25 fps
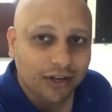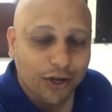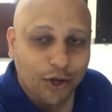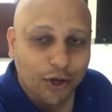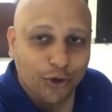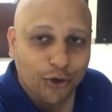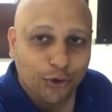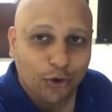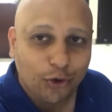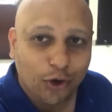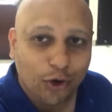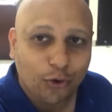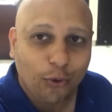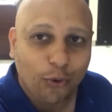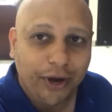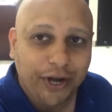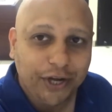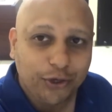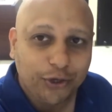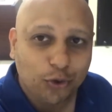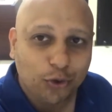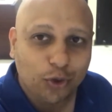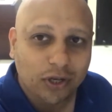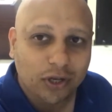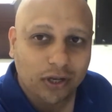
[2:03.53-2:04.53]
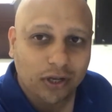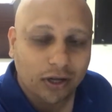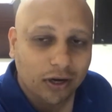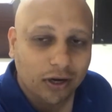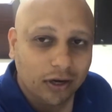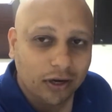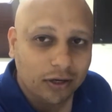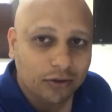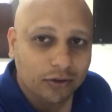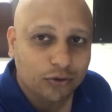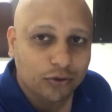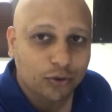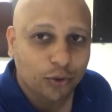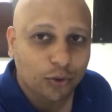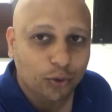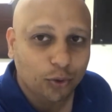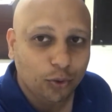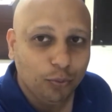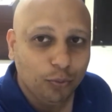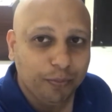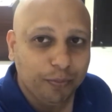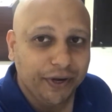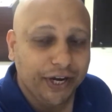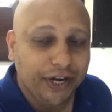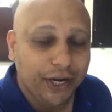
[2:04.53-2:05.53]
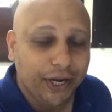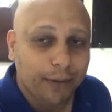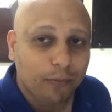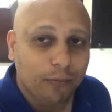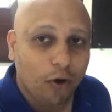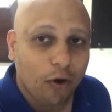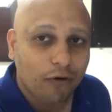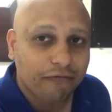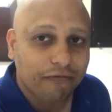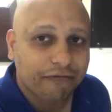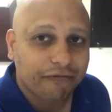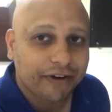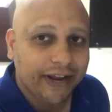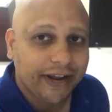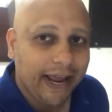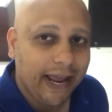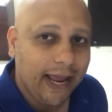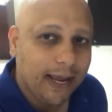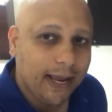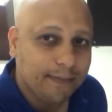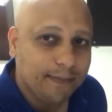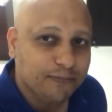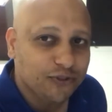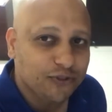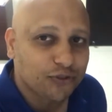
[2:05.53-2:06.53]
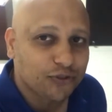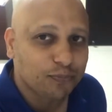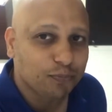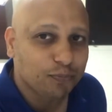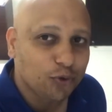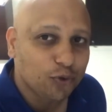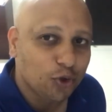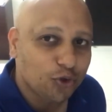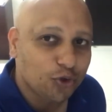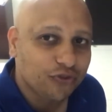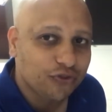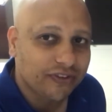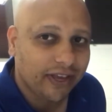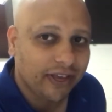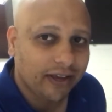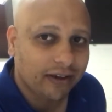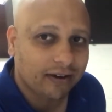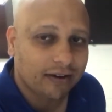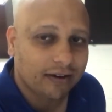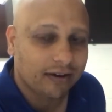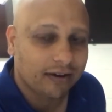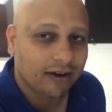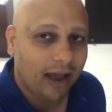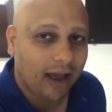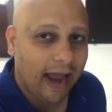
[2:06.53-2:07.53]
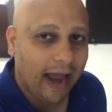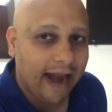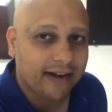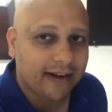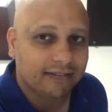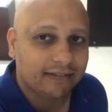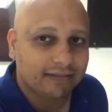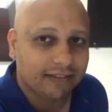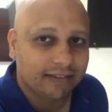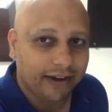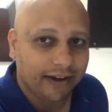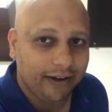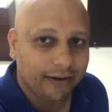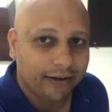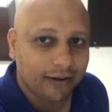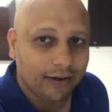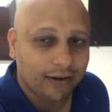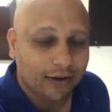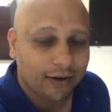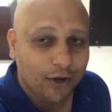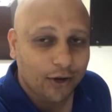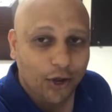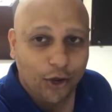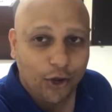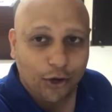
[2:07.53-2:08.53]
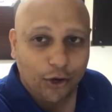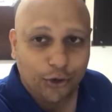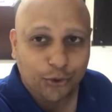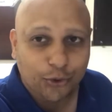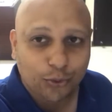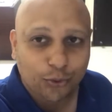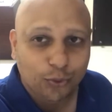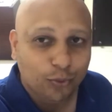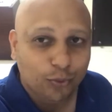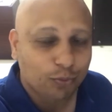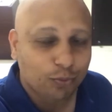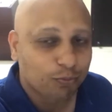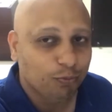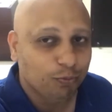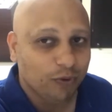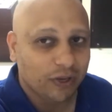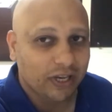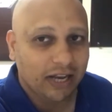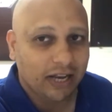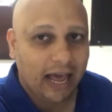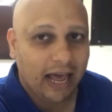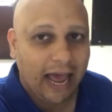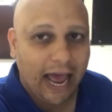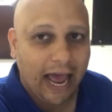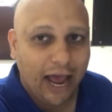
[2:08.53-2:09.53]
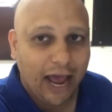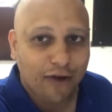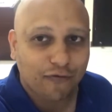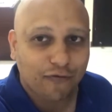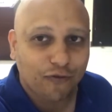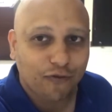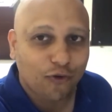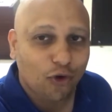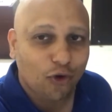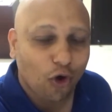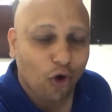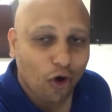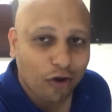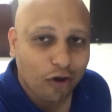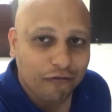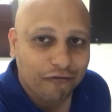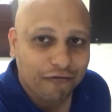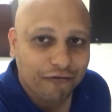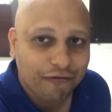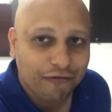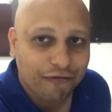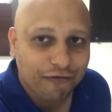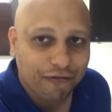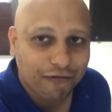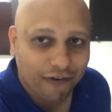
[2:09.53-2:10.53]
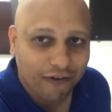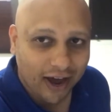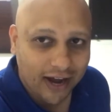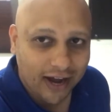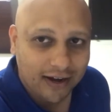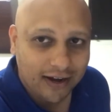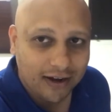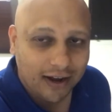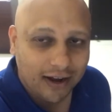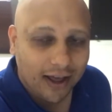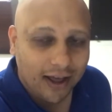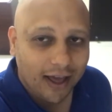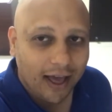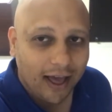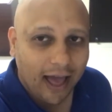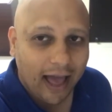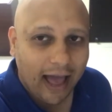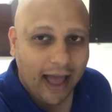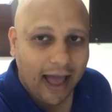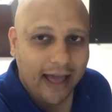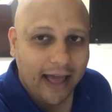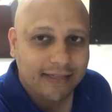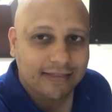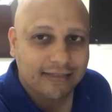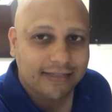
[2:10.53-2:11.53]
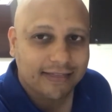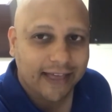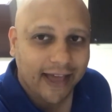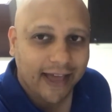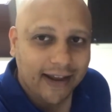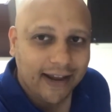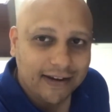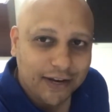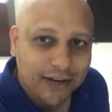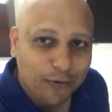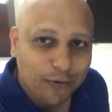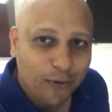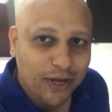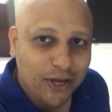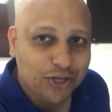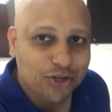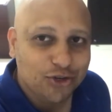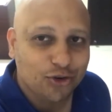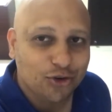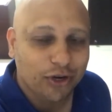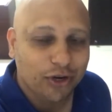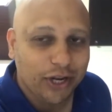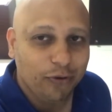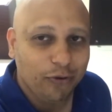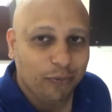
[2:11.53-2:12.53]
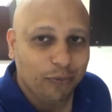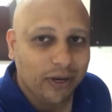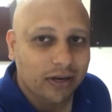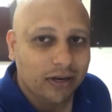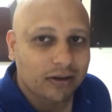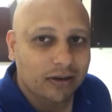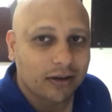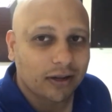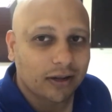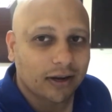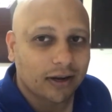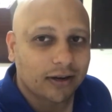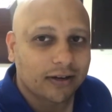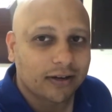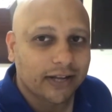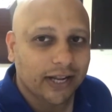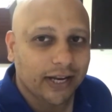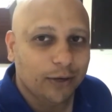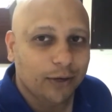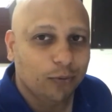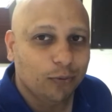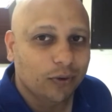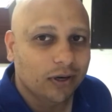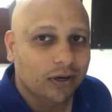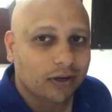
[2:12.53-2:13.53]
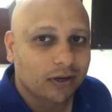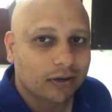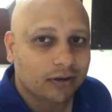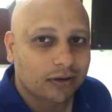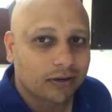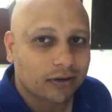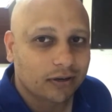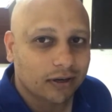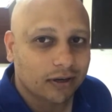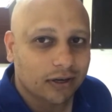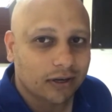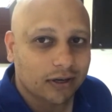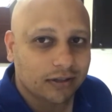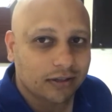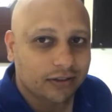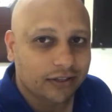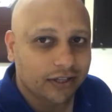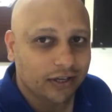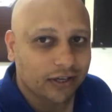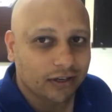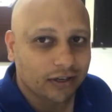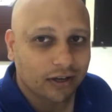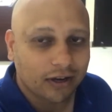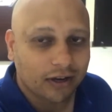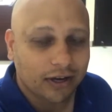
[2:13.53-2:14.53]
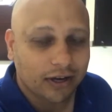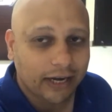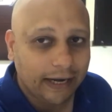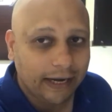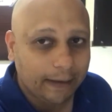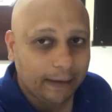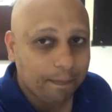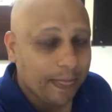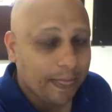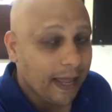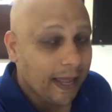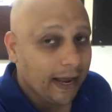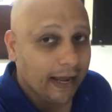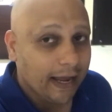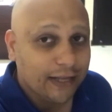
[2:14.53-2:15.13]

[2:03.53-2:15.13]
You are going to learn through medium of games, music and theater. You will have a lot of fun and then eventually will deliver the learning.